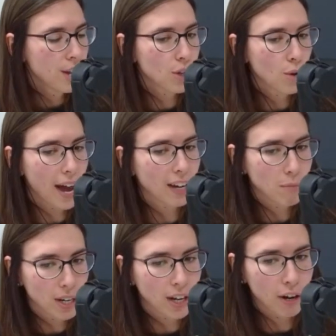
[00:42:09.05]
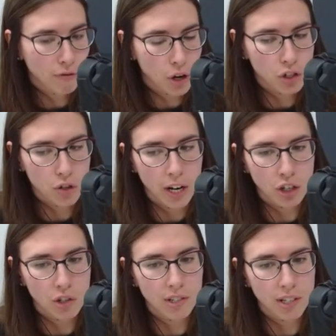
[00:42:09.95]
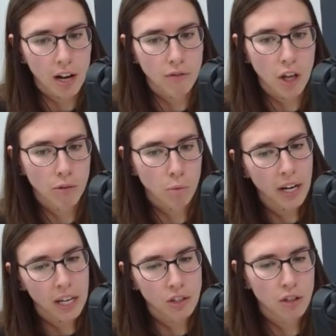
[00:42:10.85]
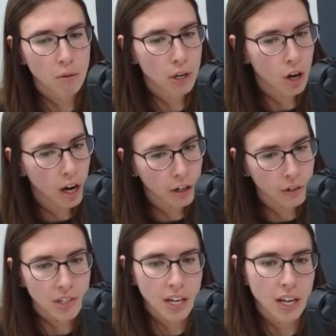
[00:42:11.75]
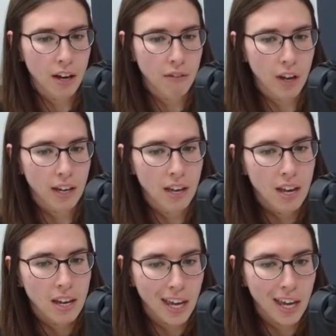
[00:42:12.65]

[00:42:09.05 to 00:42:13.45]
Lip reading: So that can be kind of frustrating, just kind of running into the bureaucracy of like,